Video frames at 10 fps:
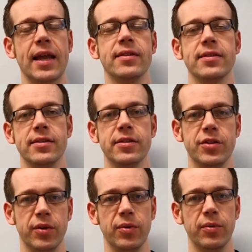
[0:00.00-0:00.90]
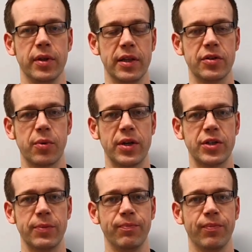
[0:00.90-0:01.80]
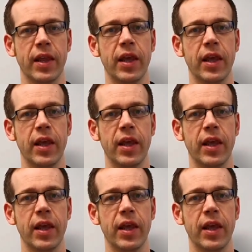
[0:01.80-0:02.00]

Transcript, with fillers: answers to this question.